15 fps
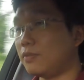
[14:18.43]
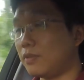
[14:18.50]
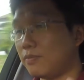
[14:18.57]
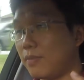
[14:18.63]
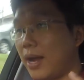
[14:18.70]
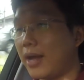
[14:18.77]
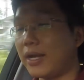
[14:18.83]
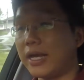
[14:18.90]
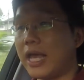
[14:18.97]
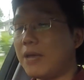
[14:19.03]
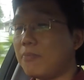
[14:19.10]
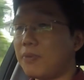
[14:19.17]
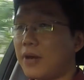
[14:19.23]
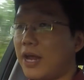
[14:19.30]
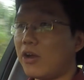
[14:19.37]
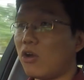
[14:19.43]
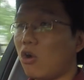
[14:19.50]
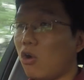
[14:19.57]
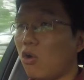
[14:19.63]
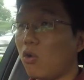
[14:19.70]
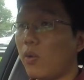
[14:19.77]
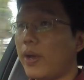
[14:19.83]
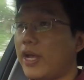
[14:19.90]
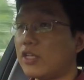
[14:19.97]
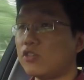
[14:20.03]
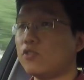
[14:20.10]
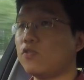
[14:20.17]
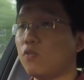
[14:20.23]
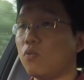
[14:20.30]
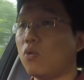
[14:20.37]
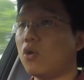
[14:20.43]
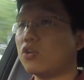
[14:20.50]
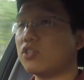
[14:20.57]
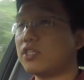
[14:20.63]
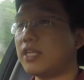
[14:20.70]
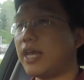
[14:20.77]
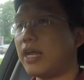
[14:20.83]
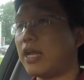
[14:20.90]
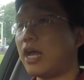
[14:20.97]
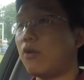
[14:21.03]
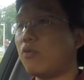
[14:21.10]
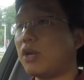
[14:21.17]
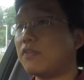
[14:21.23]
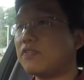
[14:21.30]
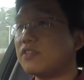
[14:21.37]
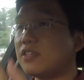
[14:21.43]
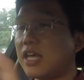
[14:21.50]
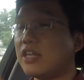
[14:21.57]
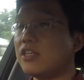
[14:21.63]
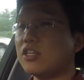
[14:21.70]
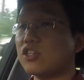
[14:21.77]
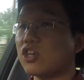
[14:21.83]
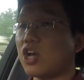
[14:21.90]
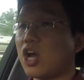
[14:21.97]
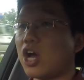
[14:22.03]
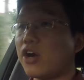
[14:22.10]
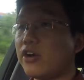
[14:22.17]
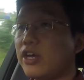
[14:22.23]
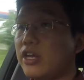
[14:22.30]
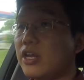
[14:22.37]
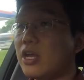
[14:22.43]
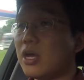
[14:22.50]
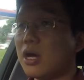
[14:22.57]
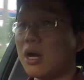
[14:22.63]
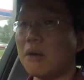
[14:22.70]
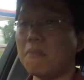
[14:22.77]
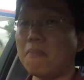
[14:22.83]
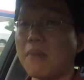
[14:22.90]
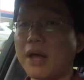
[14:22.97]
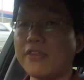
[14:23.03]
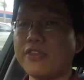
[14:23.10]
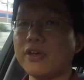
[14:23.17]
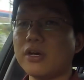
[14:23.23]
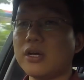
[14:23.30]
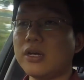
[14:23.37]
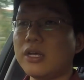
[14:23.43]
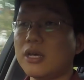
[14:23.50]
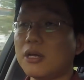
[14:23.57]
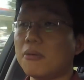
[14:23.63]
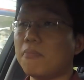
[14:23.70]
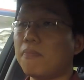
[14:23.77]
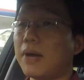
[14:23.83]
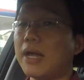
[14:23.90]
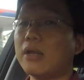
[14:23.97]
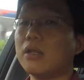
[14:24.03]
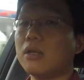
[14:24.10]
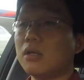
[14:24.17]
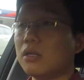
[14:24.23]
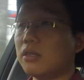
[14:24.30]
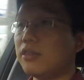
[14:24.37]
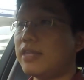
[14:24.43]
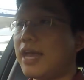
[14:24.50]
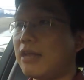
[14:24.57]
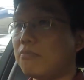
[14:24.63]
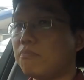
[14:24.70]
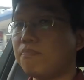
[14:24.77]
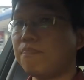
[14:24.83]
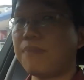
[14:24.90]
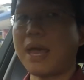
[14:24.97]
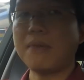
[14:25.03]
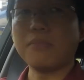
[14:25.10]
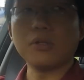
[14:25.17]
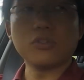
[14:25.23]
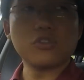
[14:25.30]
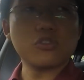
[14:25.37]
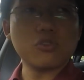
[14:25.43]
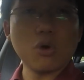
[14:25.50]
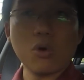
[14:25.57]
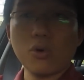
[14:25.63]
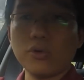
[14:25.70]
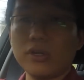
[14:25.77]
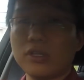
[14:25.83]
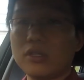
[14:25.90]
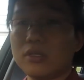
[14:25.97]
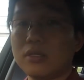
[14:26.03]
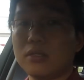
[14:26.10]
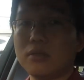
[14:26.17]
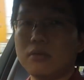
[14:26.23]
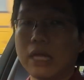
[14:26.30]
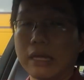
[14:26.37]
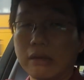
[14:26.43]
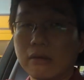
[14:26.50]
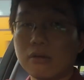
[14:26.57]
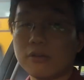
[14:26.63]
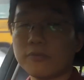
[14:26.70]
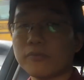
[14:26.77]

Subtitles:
my game plan always was that I would have sent this car in a month earlier, but that pebble stone thing